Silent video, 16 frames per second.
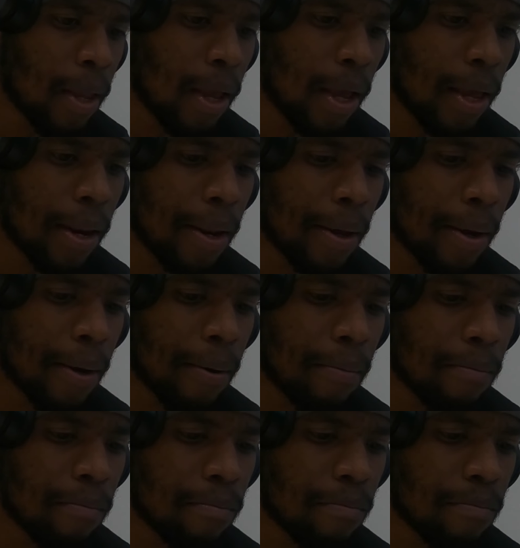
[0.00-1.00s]
and
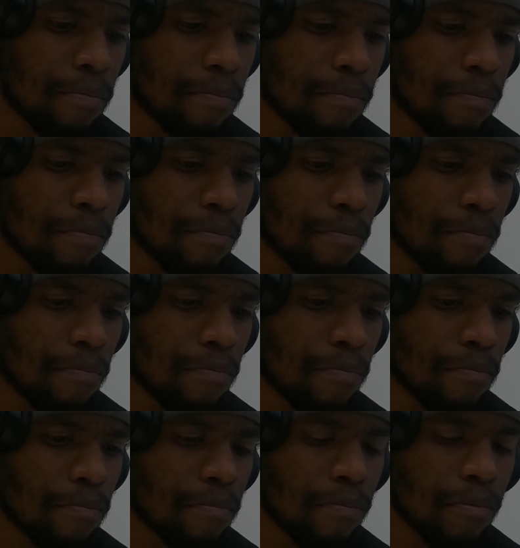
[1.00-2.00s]
um,
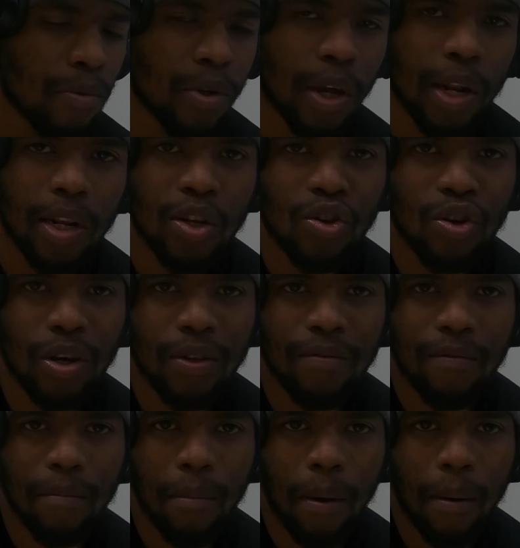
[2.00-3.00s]
try to
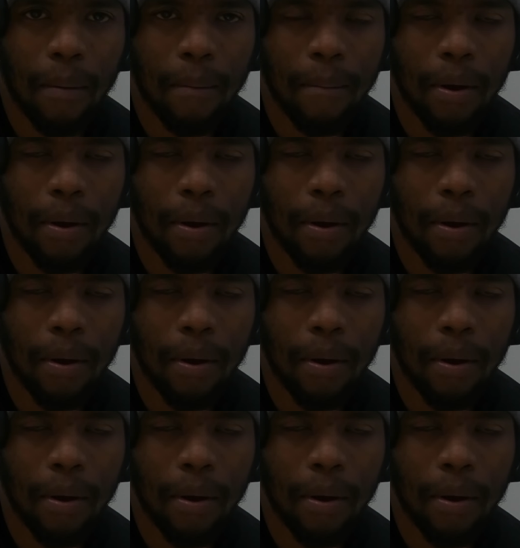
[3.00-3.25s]
transfer my,